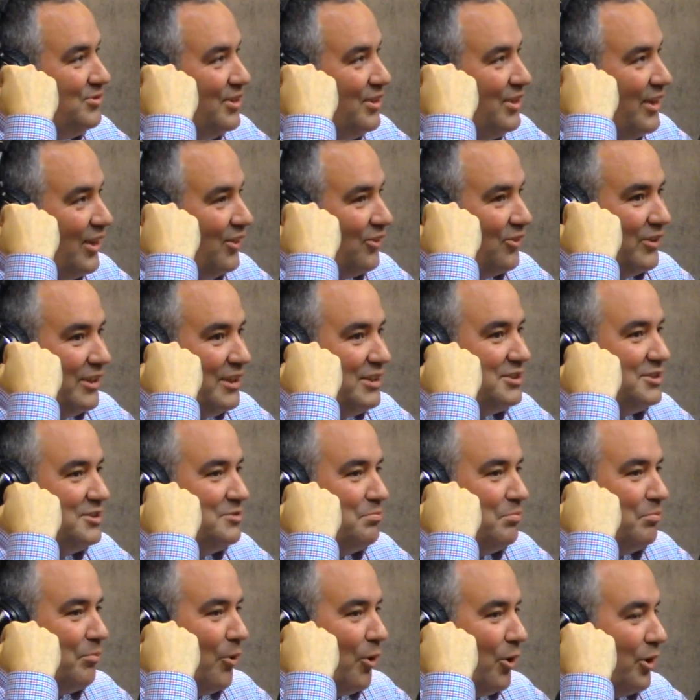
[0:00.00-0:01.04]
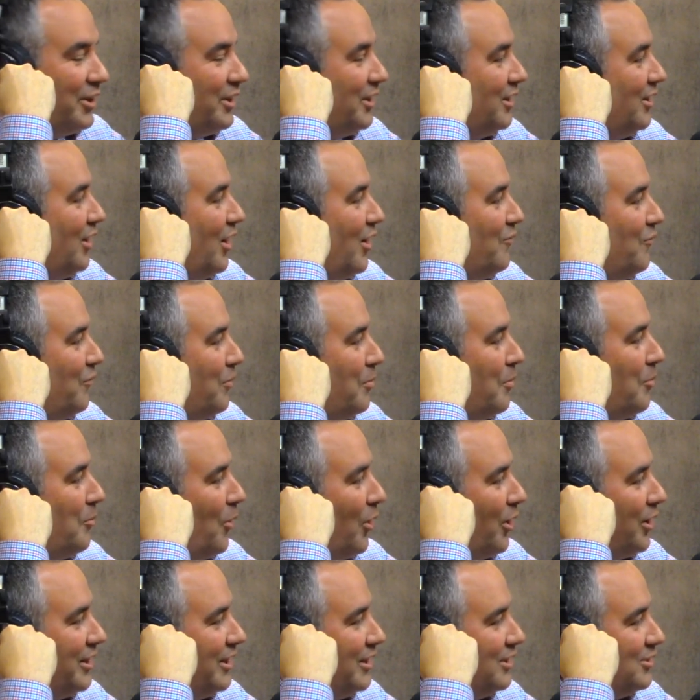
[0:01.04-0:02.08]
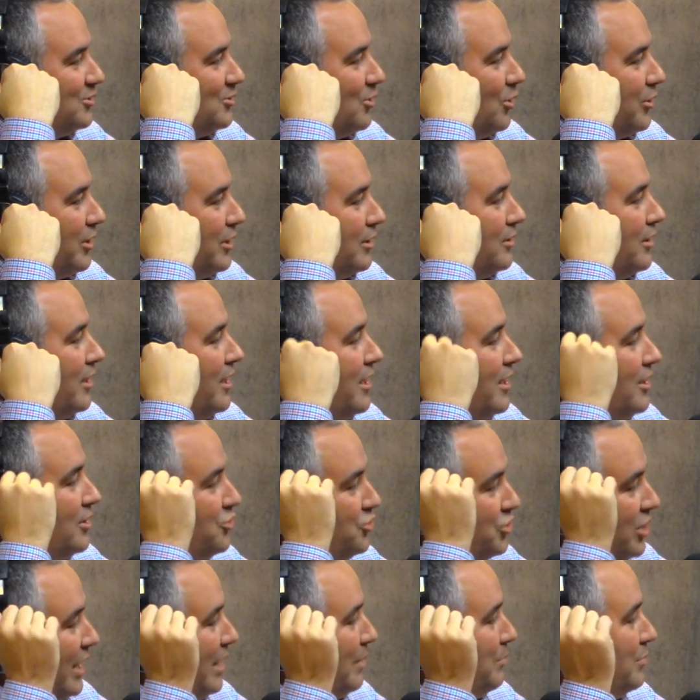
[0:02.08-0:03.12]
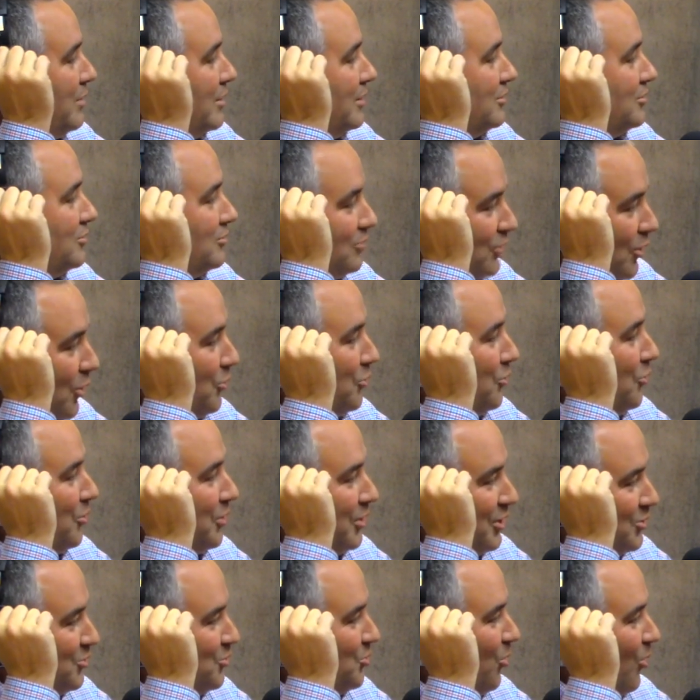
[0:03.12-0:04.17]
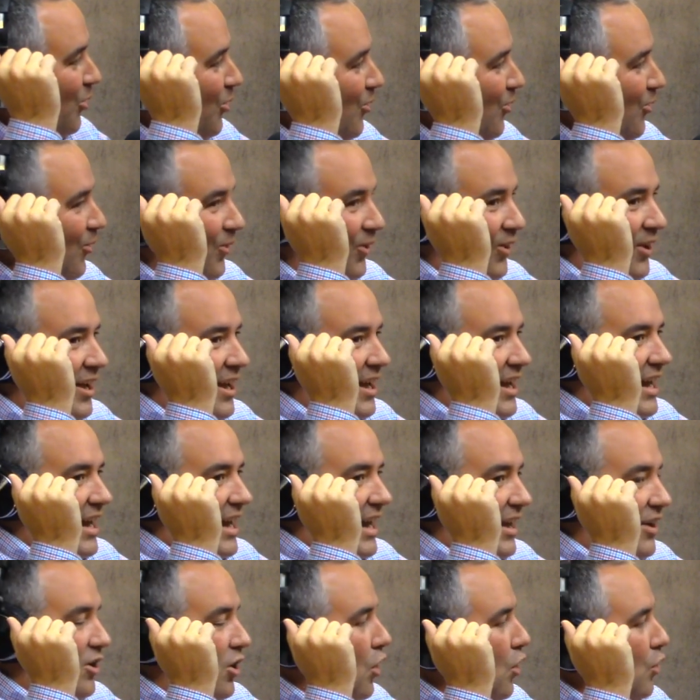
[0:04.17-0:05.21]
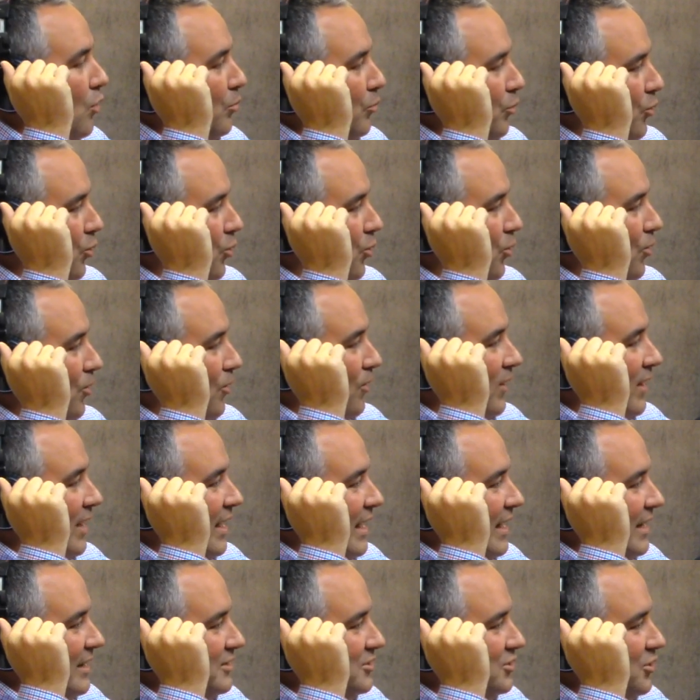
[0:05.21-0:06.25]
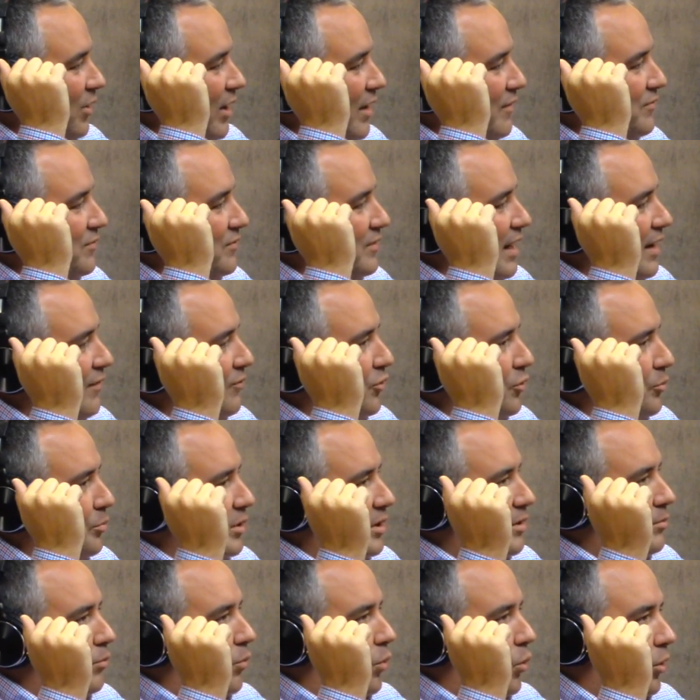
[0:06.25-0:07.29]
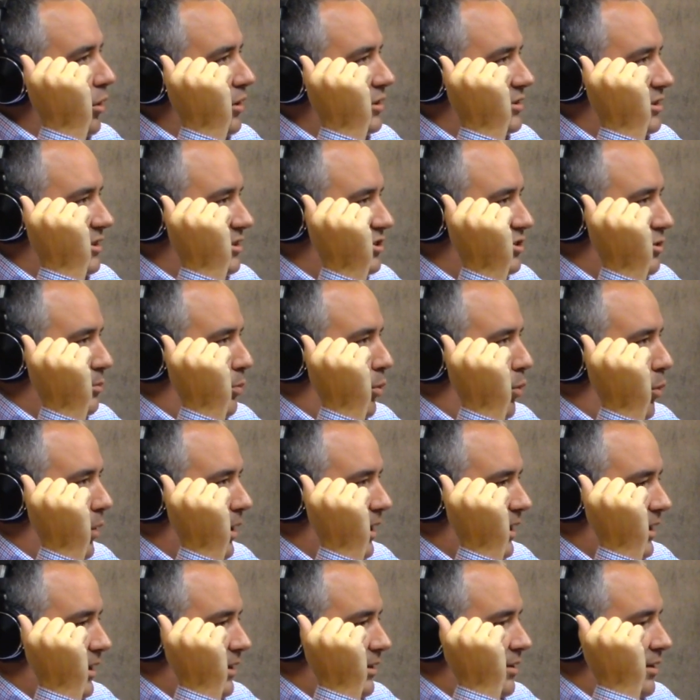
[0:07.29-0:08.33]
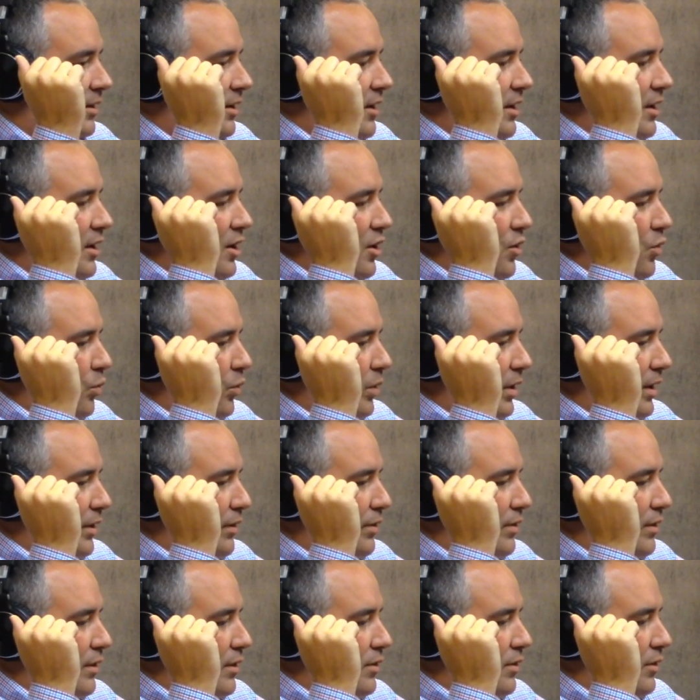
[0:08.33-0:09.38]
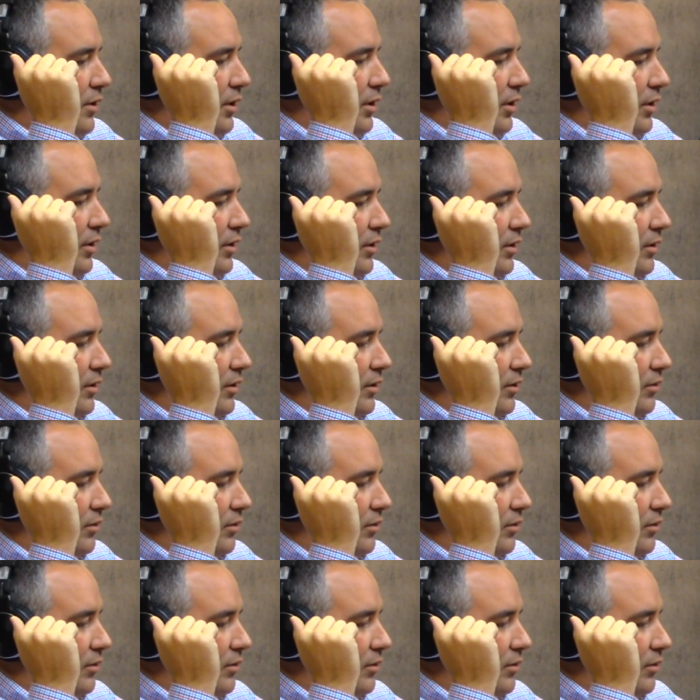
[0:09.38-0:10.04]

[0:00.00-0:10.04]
at least from a marketing slogan, champions local control and home rule. And so I've never been more disappointed with the